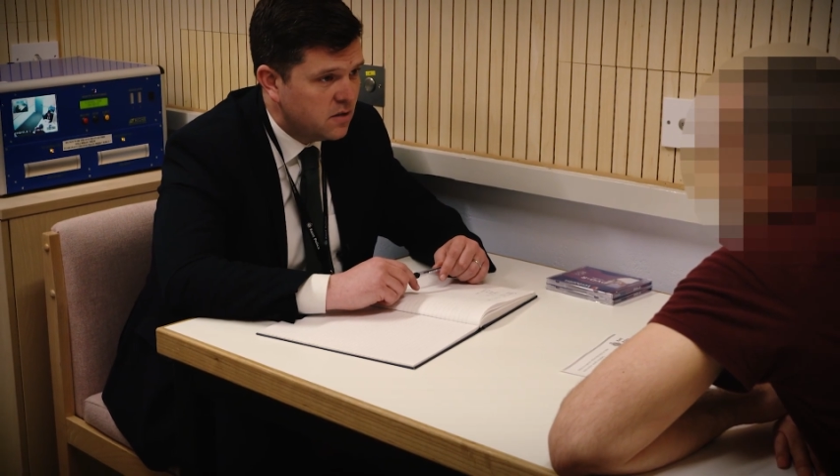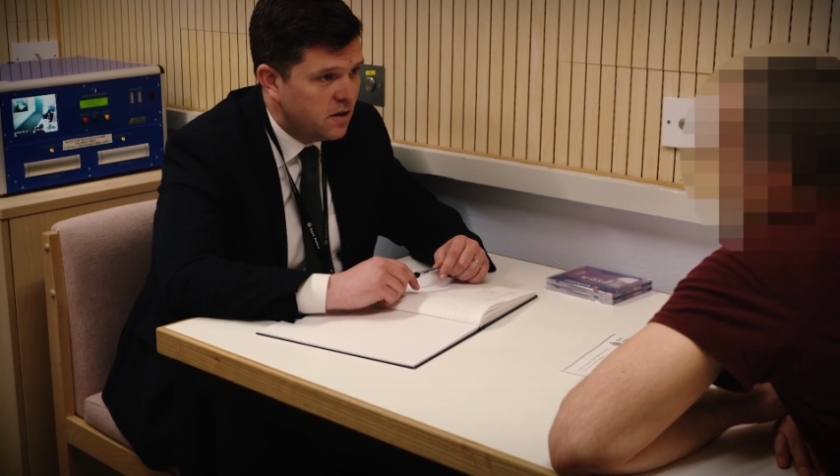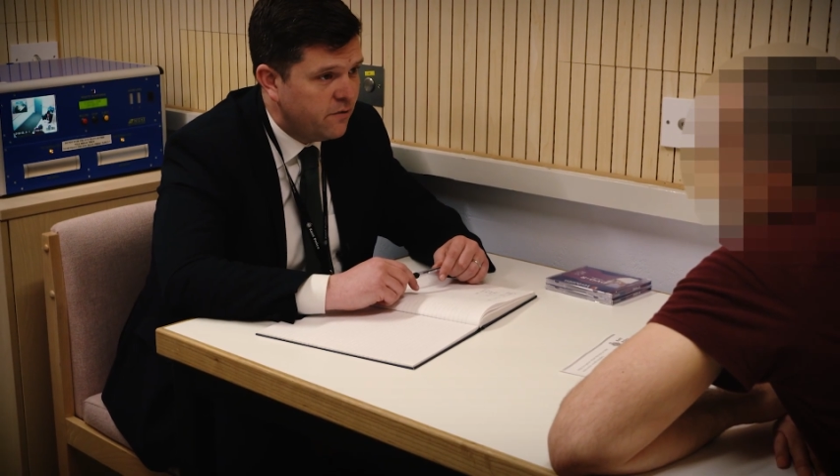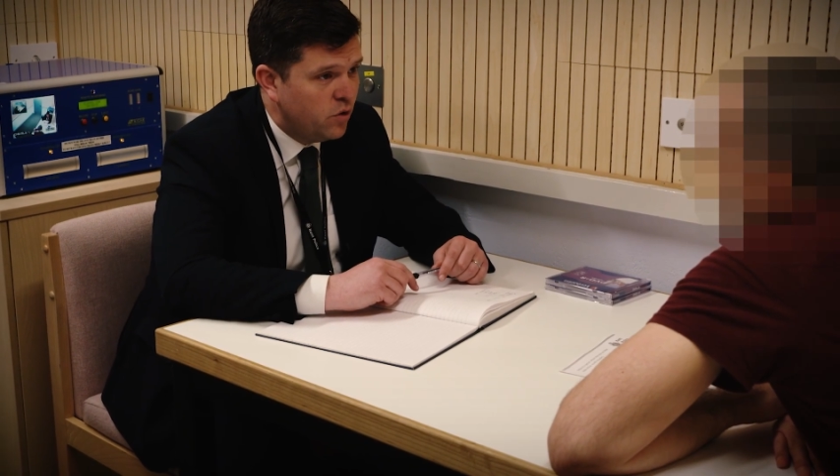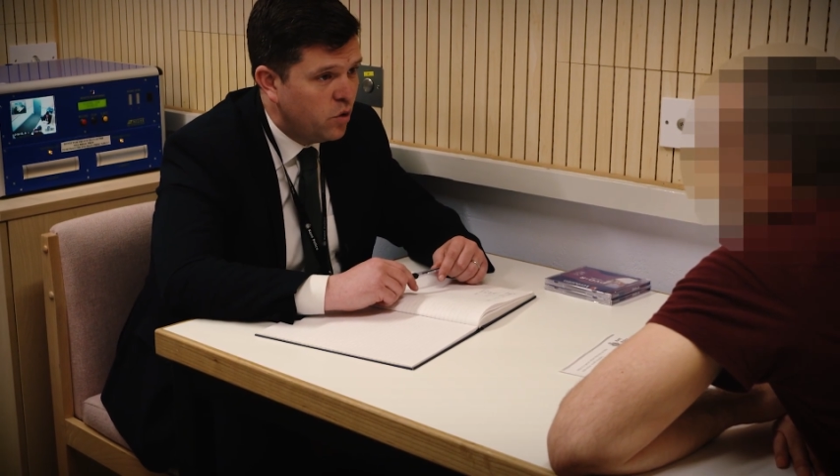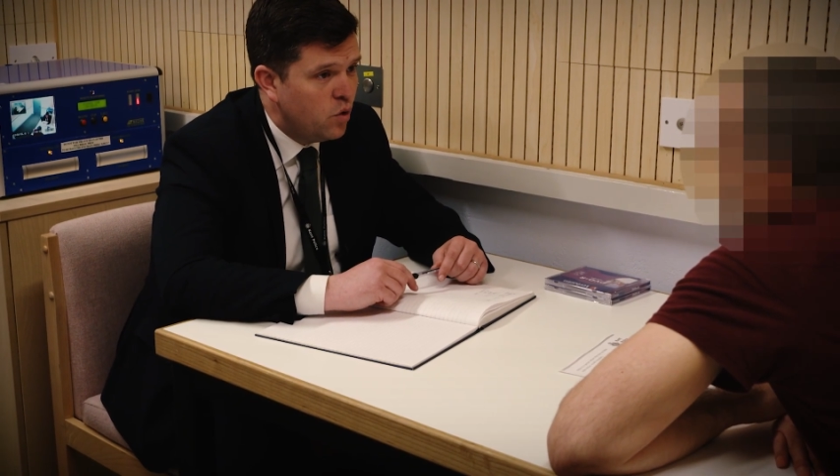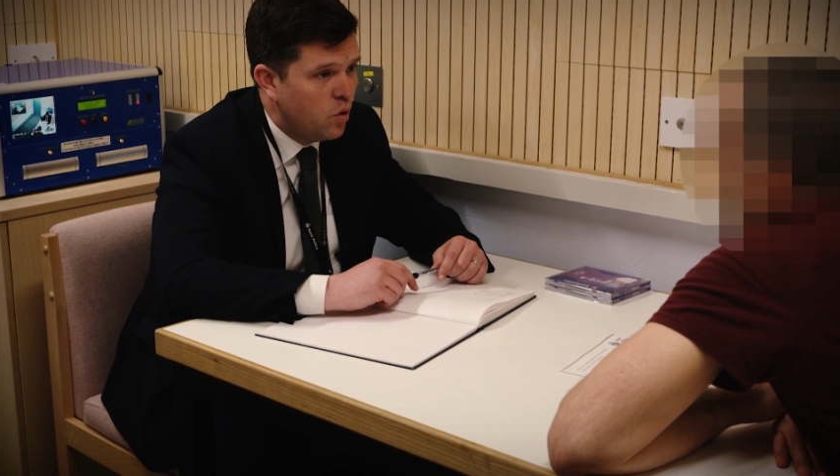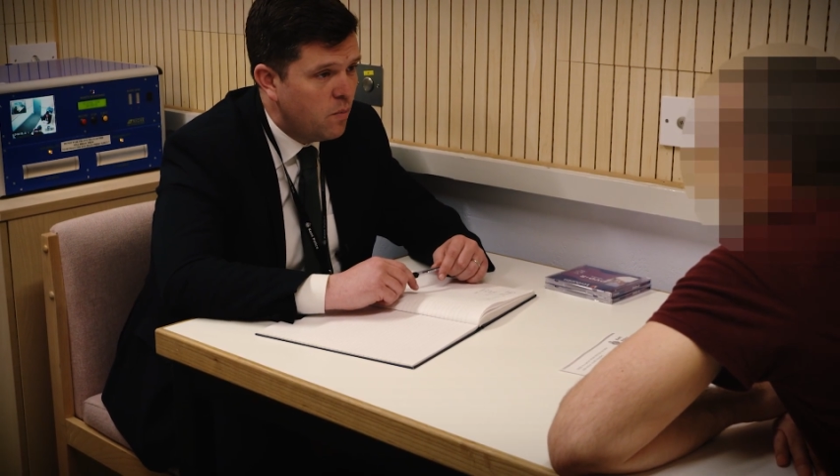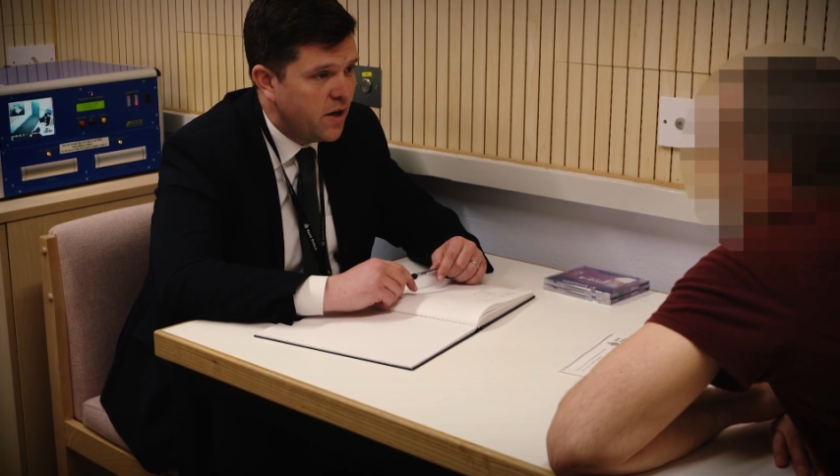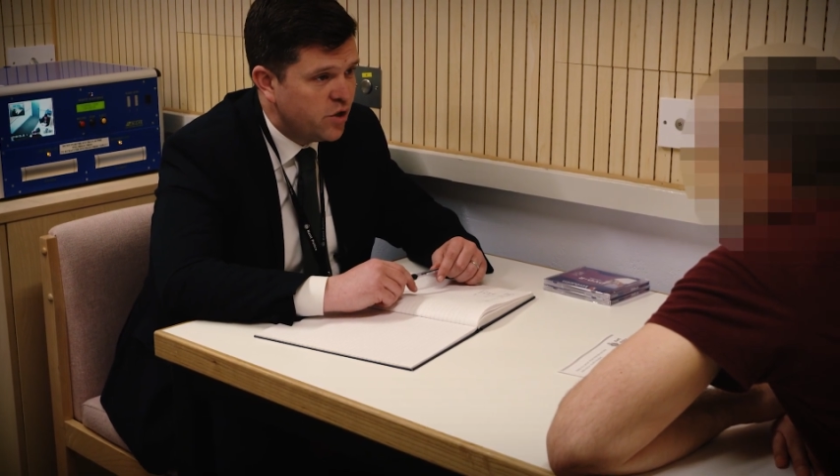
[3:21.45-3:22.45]
if you do not
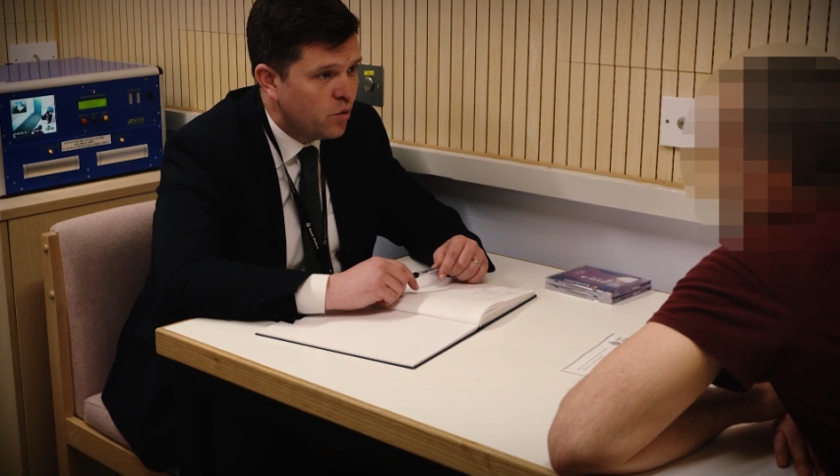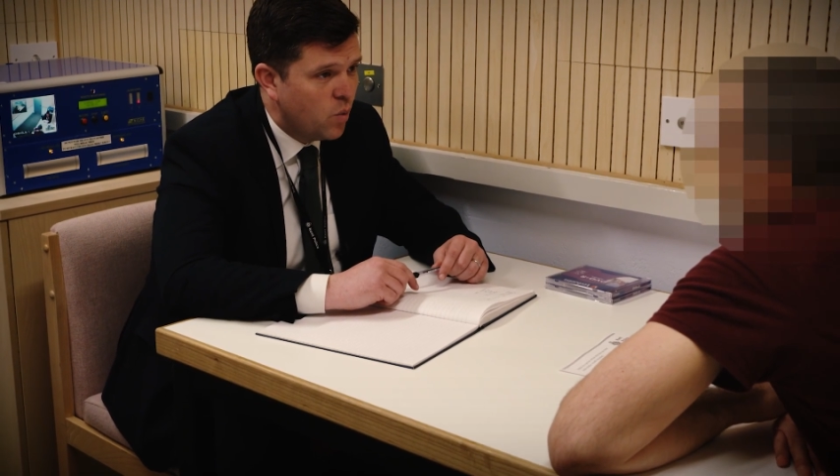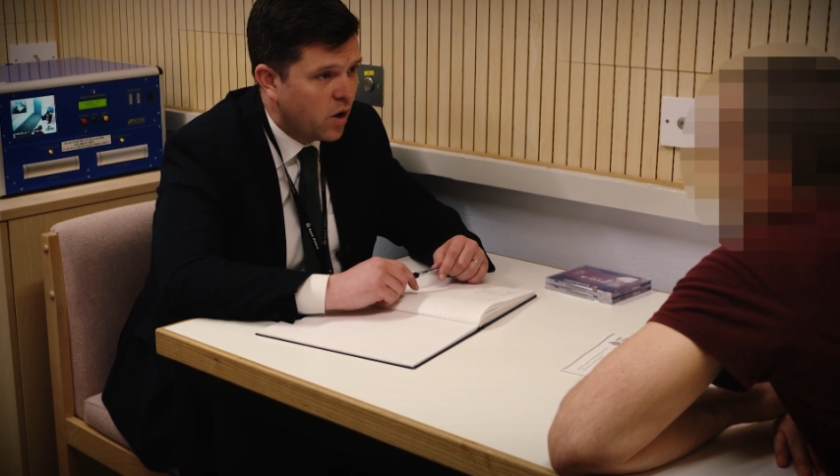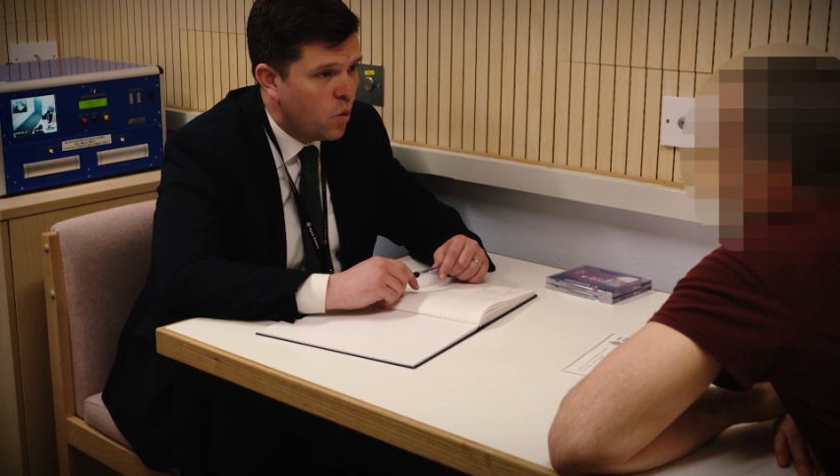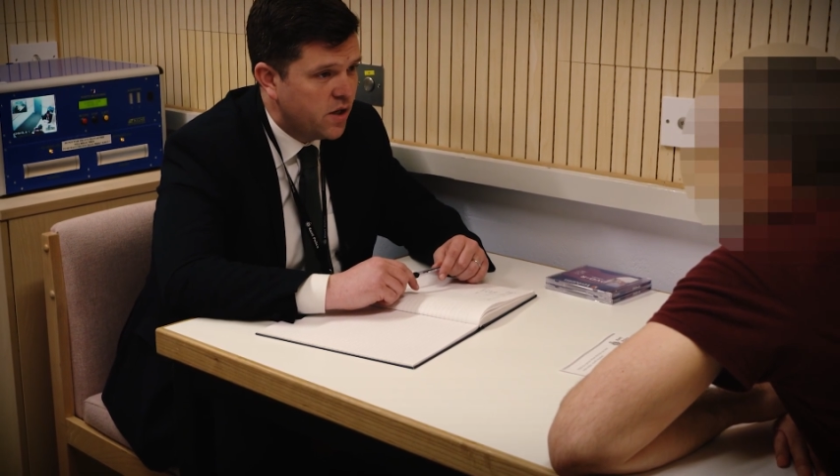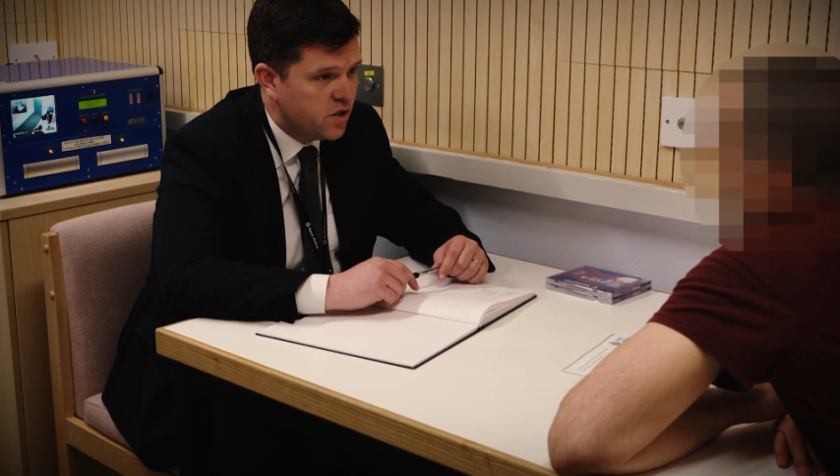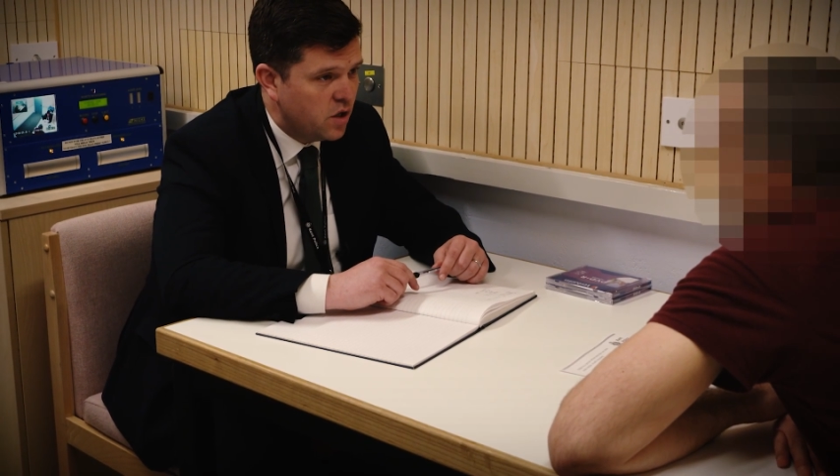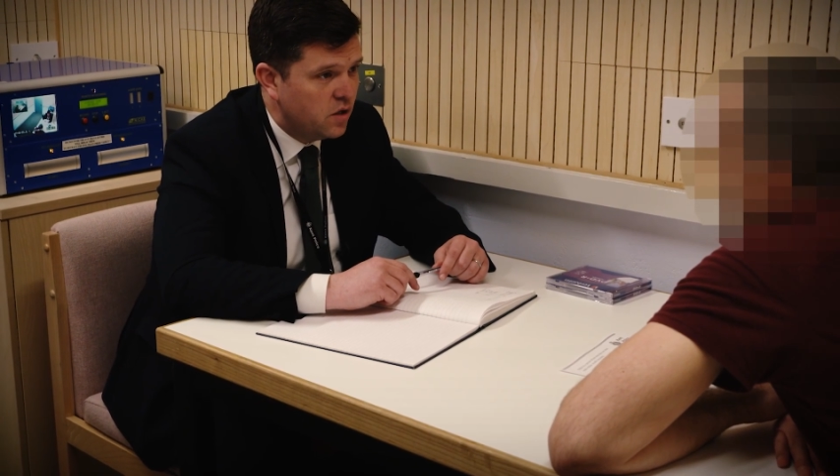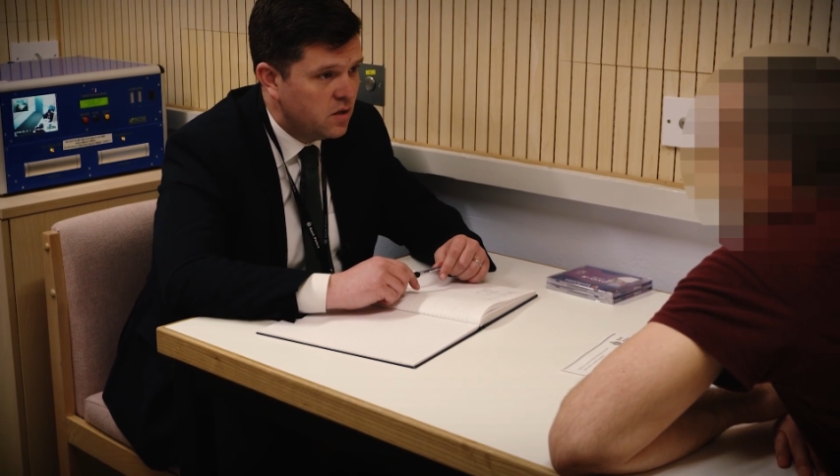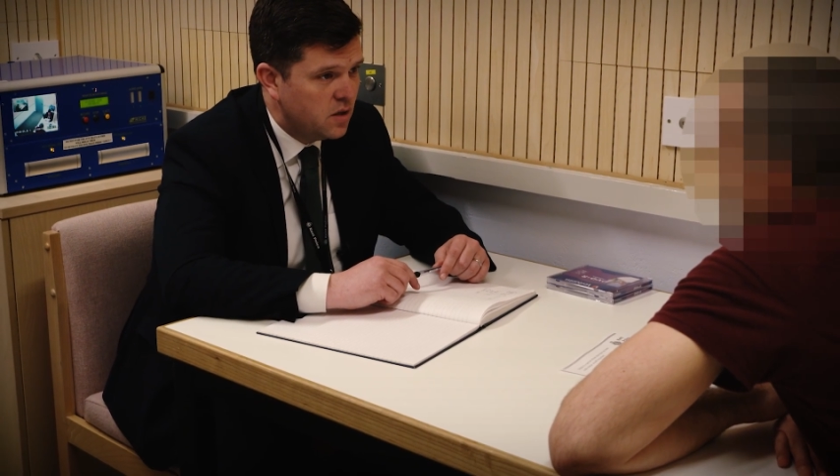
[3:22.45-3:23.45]
mention when
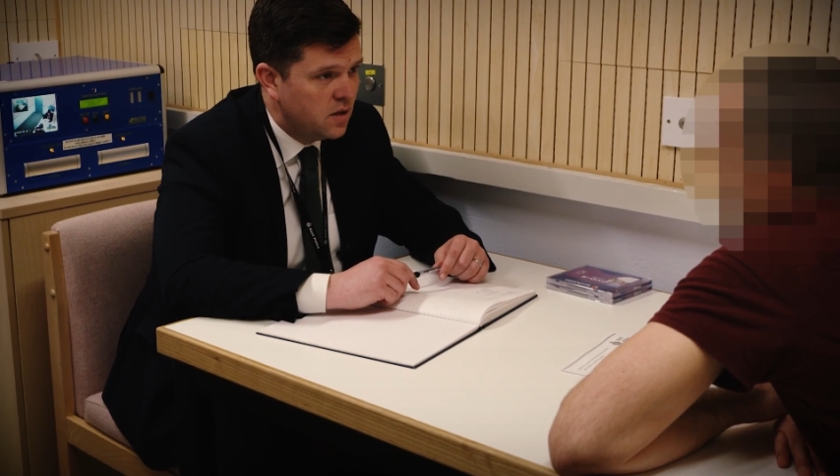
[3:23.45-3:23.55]
questioned